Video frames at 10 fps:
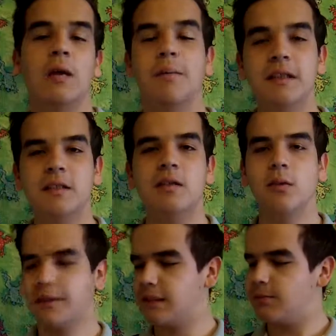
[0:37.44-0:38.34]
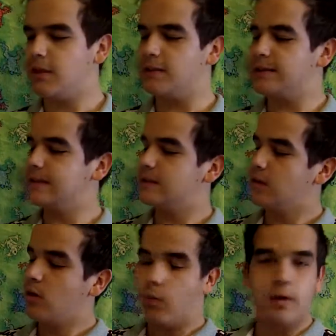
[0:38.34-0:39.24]
Basically what this means is,
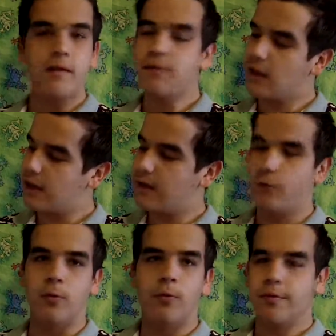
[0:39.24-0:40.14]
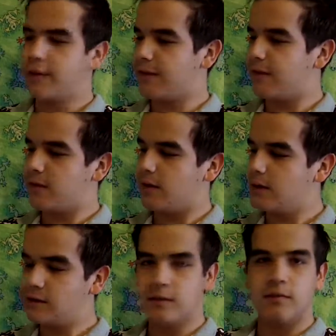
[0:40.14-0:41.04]
whatever angle that the
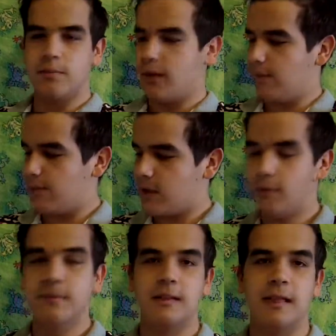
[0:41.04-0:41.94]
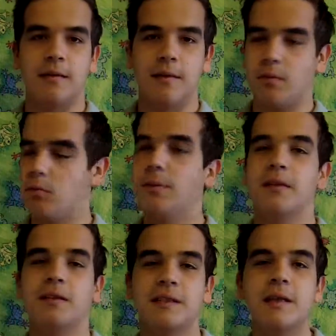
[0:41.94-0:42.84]
incident beam comes down in will be
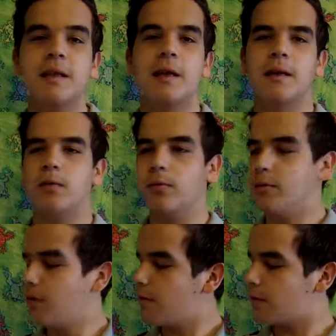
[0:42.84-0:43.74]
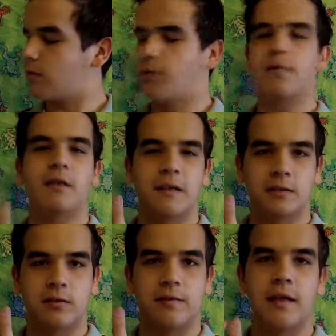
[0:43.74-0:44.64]
the same angle that it
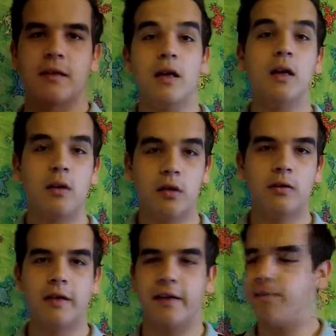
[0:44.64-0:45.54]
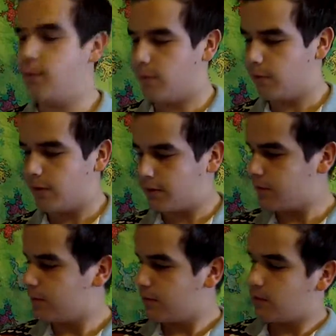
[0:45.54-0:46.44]
reflects off at. In a concave mirror,
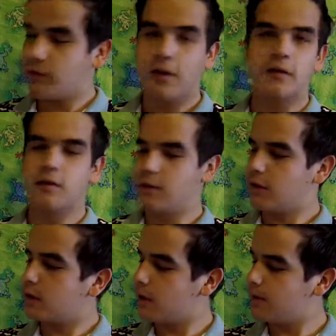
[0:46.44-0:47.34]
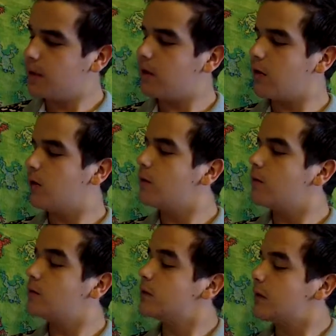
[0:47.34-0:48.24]
the light can come in
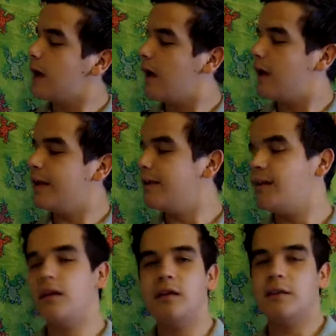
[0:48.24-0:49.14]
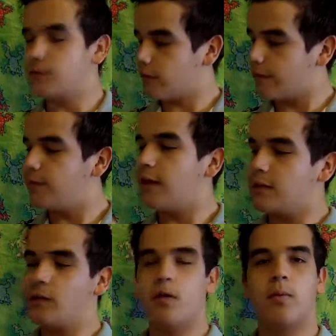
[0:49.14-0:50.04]
and then is
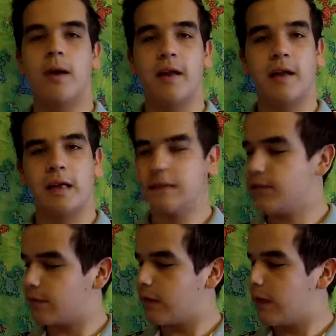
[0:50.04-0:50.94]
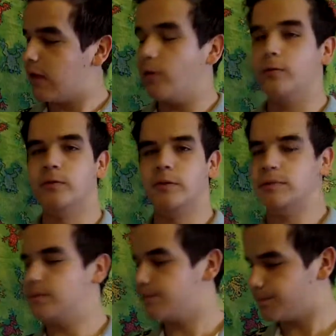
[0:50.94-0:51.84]
reflected away at different angles.
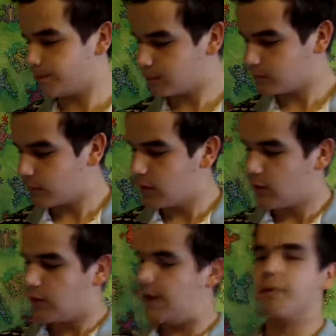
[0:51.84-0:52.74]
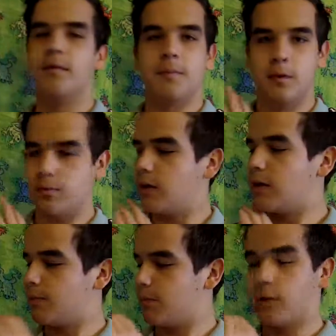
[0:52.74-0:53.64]
And the middle one
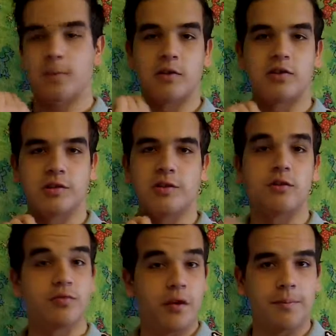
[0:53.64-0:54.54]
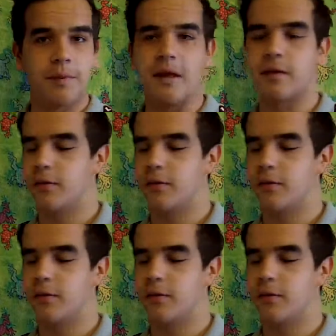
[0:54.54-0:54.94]
can pretty much just go straight back.